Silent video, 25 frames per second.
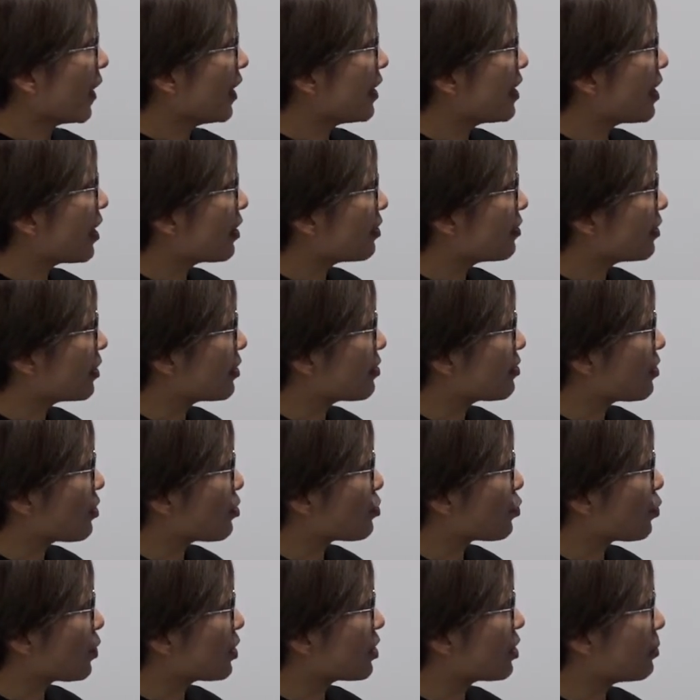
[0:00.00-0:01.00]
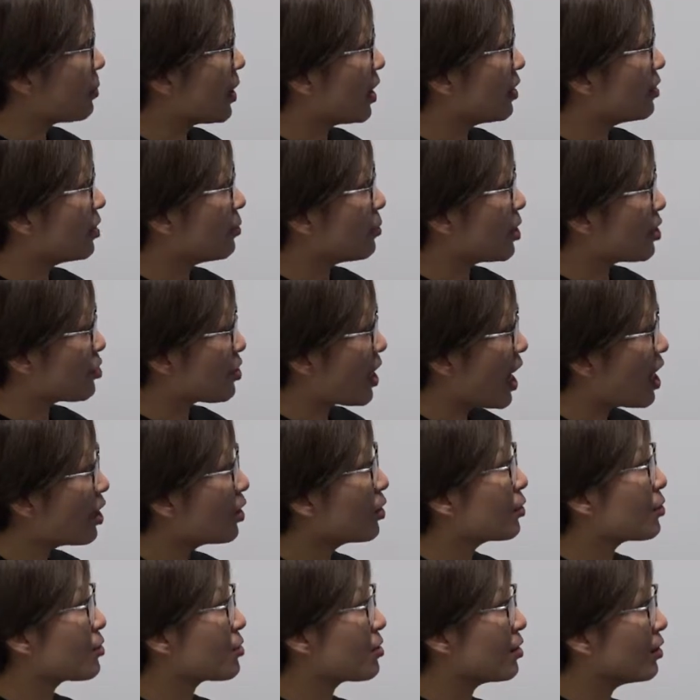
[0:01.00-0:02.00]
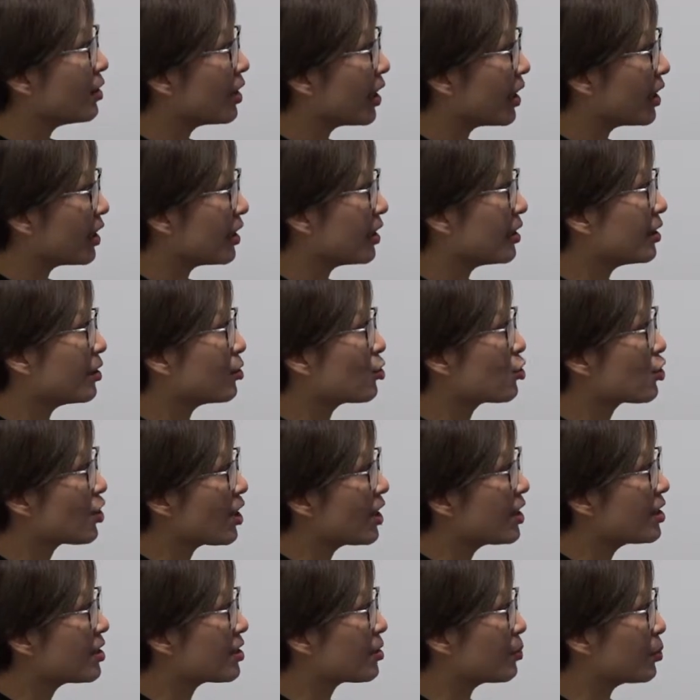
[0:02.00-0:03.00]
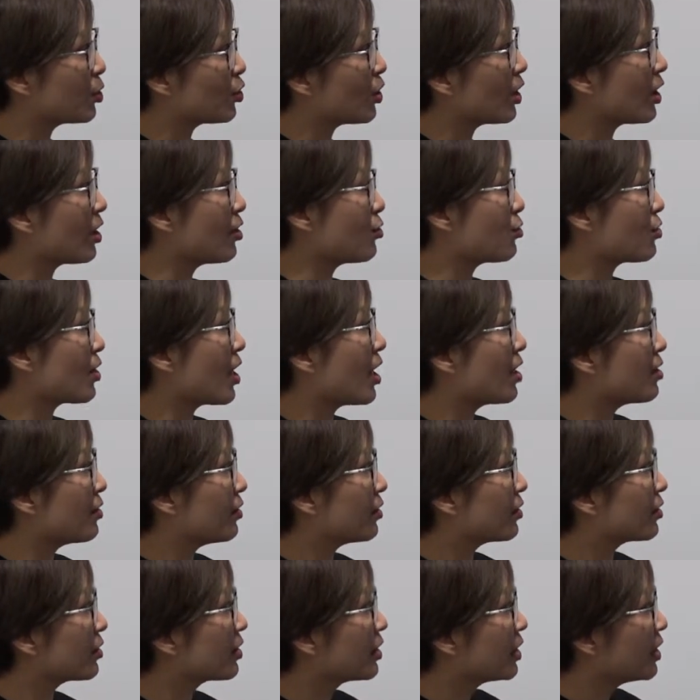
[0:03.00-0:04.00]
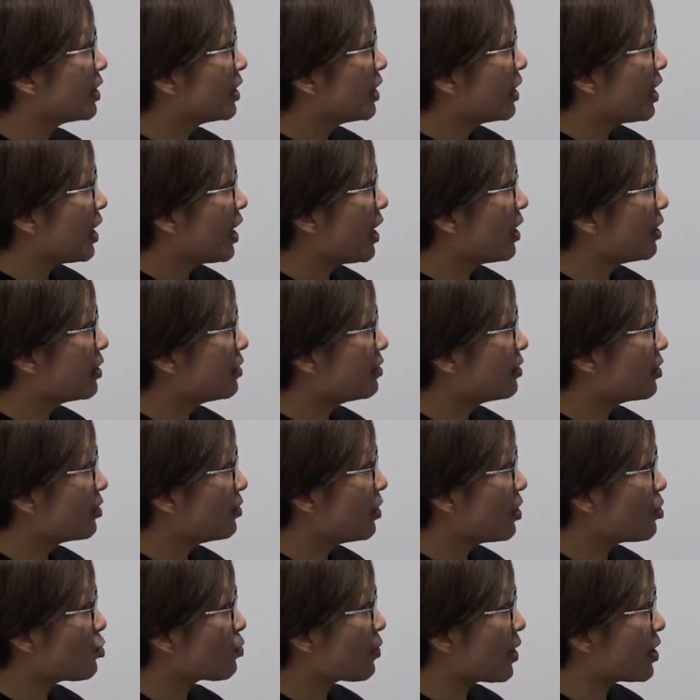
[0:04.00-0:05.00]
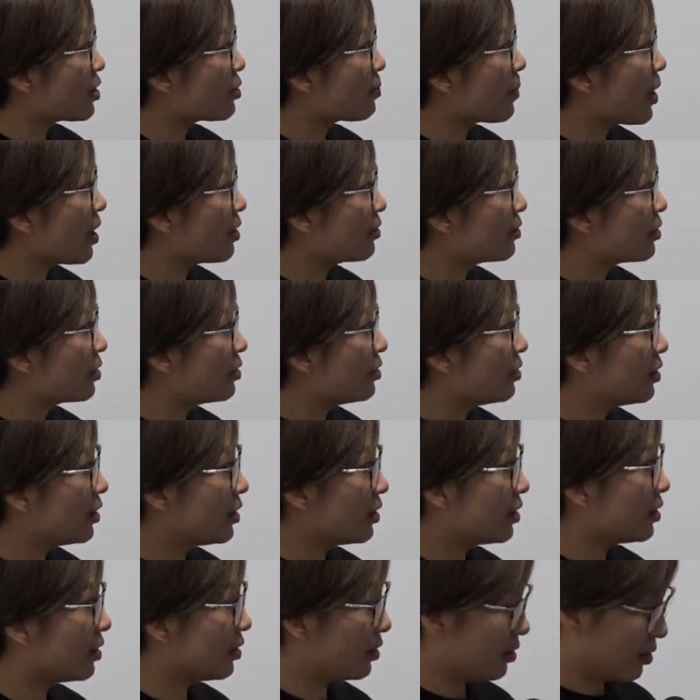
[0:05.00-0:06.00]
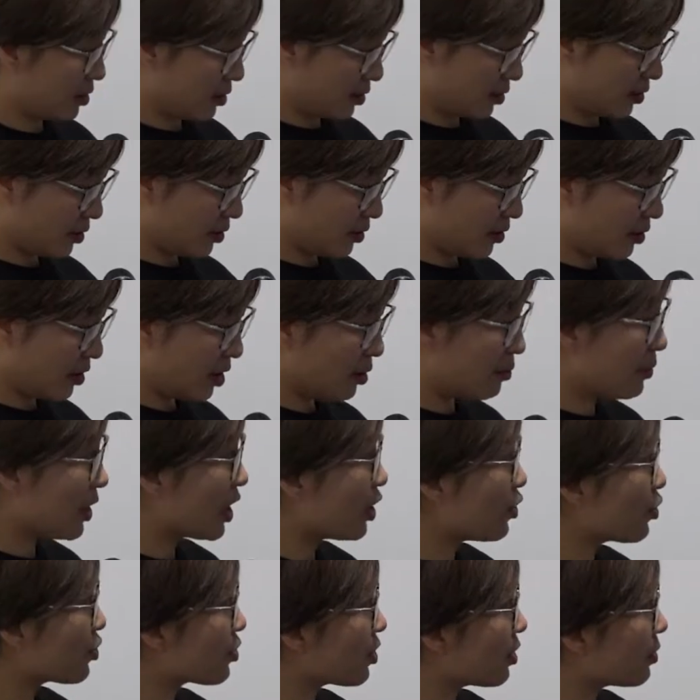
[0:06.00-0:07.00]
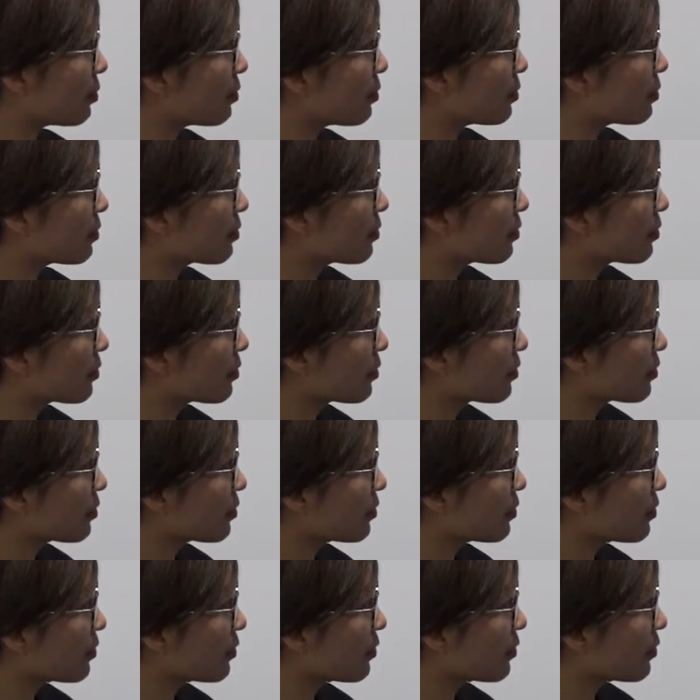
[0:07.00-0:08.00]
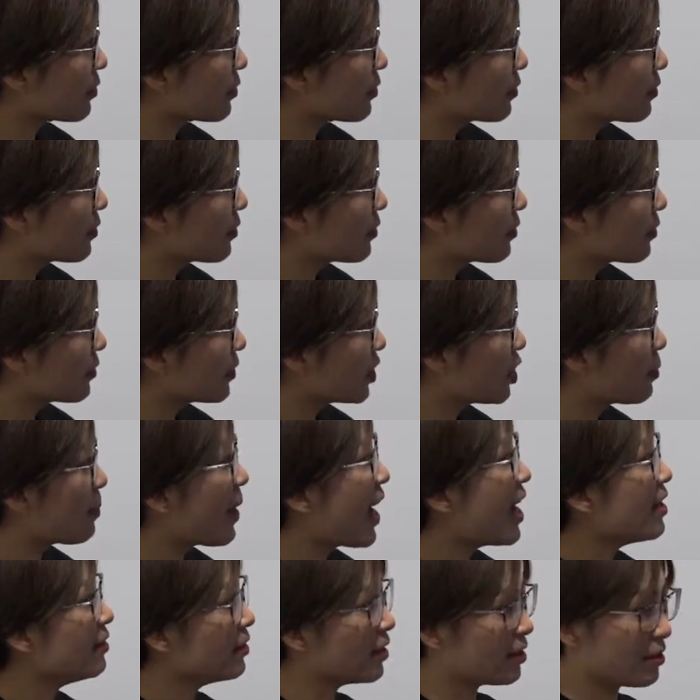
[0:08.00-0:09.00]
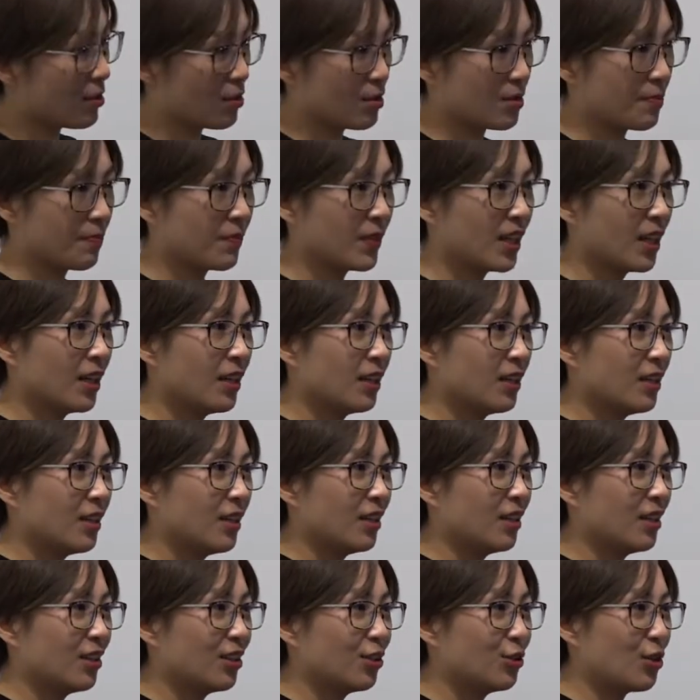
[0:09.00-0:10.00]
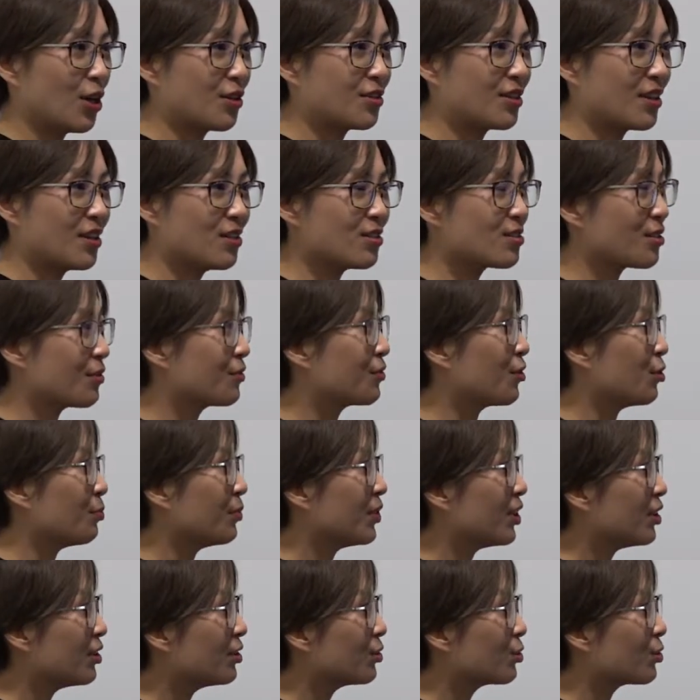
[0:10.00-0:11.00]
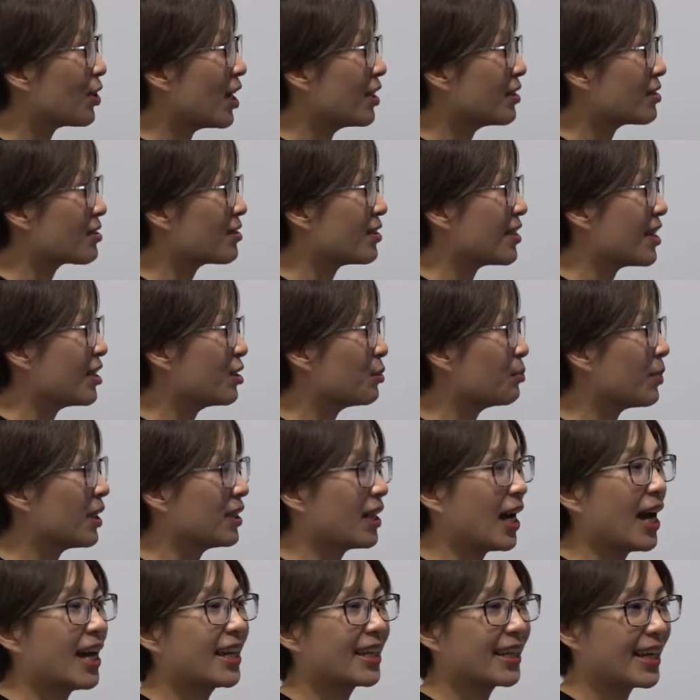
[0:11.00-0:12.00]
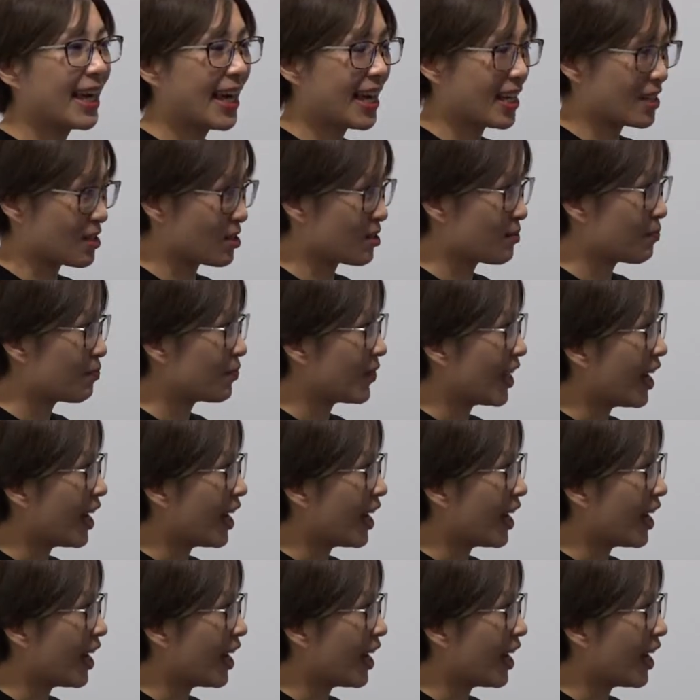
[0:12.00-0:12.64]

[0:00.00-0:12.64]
Yeah, this is what about the materials they trade between each other. And this one is about the emission dependence. Not easy for me to understanding, but I guess,